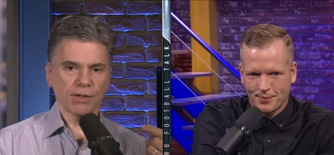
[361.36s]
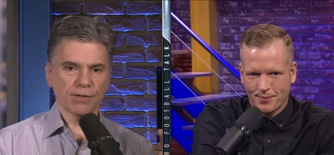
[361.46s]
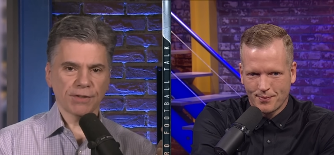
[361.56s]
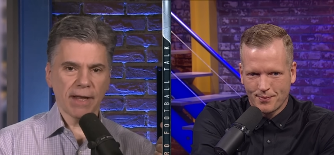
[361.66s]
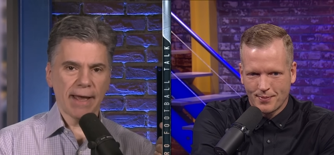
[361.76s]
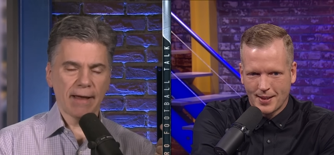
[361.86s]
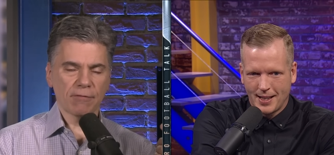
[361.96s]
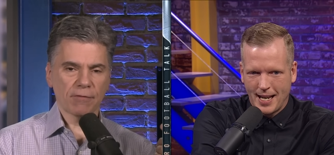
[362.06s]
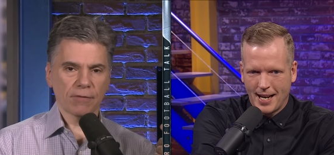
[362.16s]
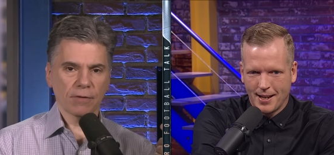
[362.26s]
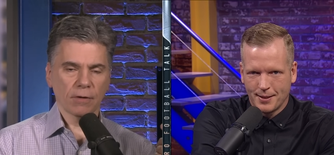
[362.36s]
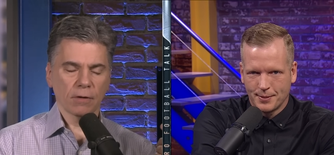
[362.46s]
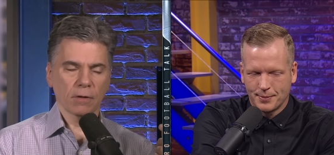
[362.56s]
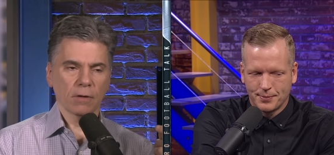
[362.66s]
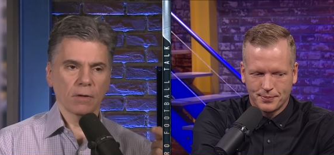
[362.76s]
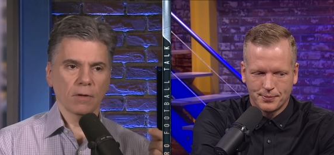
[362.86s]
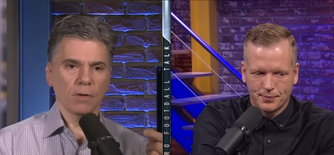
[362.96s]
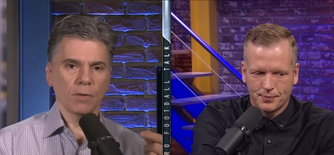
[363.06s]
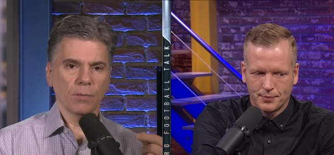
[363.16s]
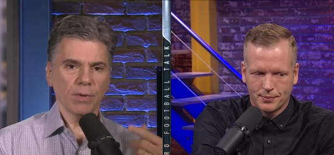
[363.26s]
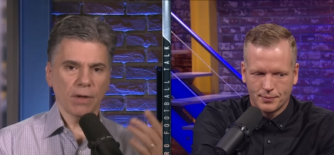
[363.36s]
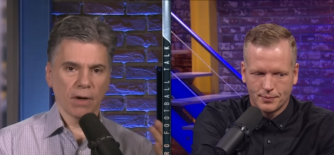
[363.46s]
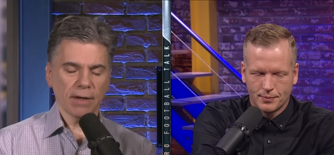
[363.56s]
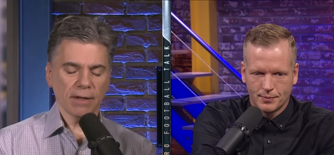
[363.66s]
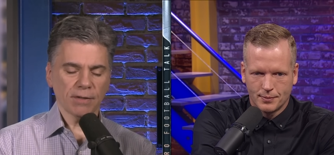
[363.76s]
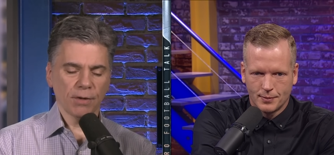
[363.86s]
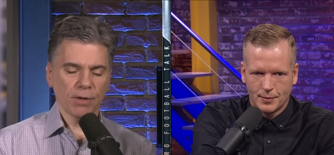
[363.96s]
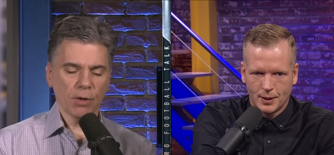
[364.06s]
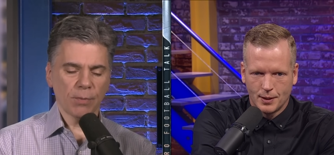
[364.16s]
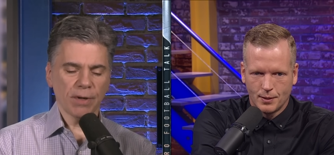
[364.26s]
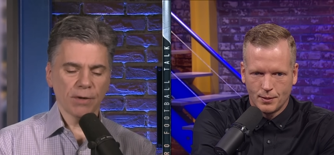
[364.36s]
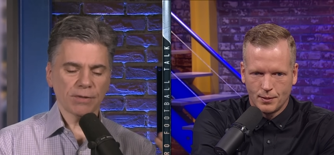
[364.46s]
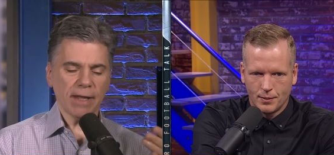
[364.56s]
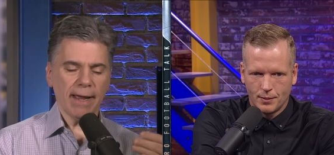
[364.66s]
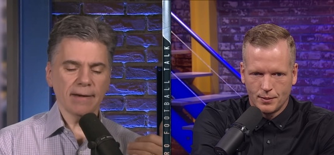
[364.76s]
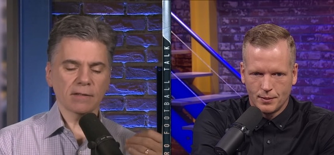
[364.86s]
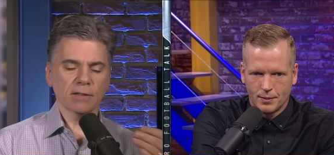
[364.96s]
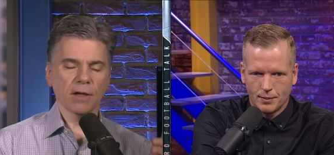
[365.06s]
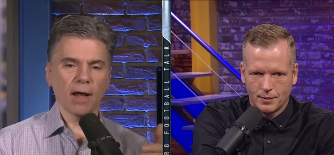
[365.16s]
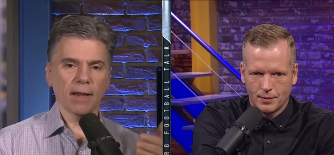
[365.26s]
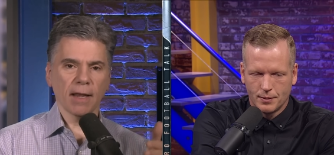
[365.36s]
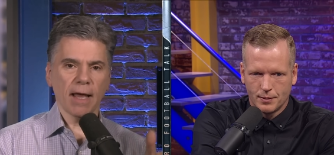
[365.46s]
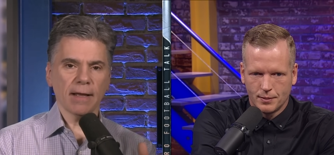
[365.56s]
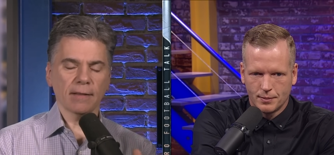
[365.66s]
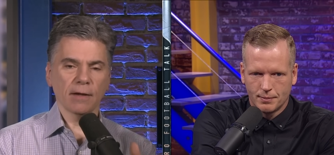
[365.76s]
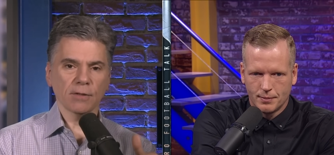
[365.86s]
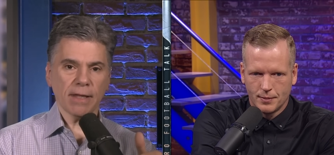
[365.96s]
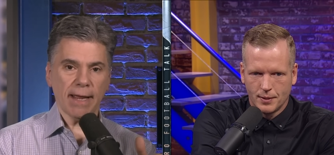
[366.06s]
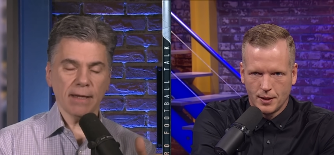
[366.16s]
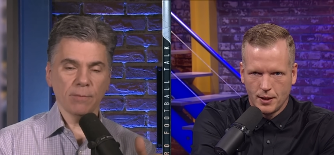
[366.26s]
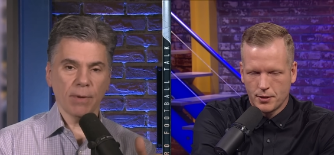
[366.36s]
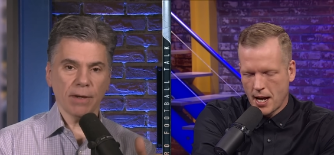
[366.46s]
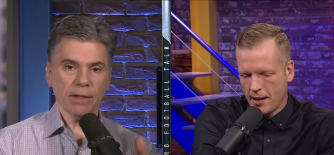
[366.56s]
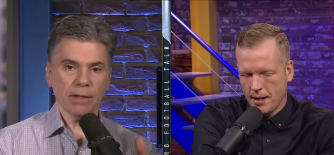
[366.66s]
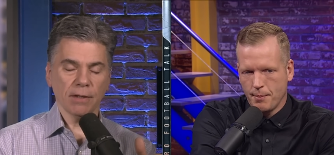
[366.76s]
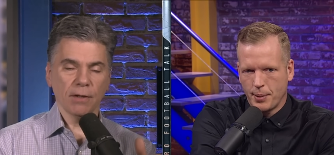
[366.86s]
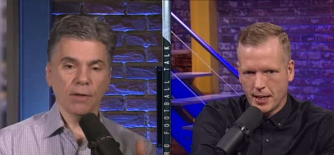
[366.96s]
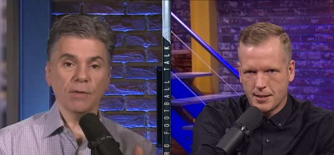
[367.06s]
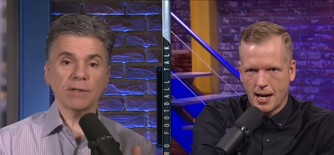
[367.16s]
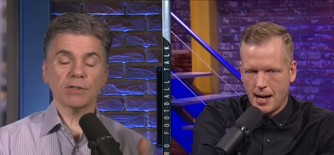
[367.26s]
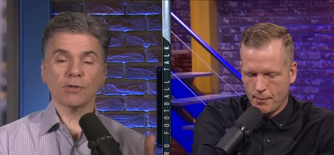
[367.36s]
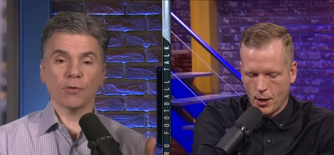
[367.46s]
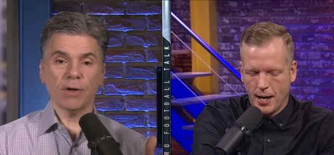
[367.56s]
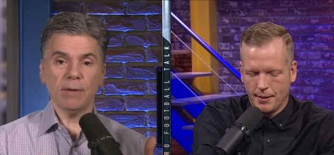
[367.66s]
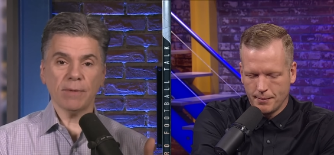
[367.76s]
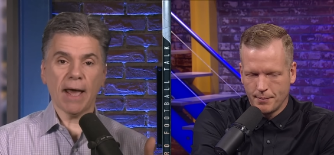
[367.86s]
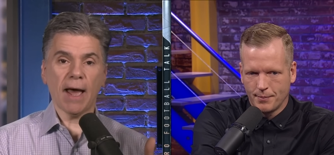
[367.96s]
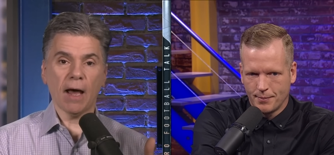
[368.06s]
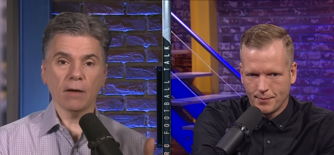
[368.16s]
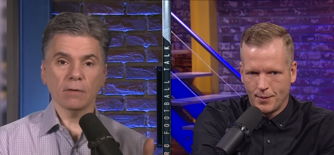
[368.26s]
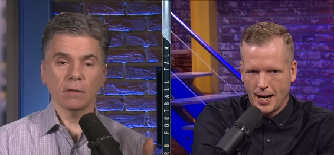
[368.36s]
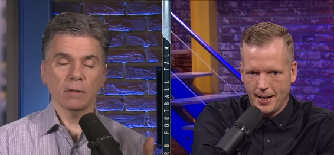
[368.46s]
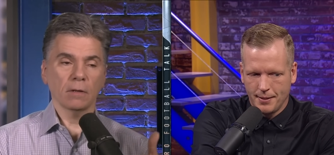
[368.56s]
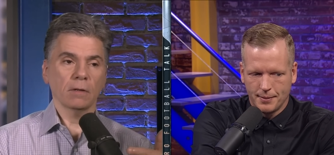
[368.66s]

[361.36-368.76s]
Speaker 1: staff. Yeah. Beyond Antonio Pierce, and it's not like there's anybody. There's not any big time, right? Out, right?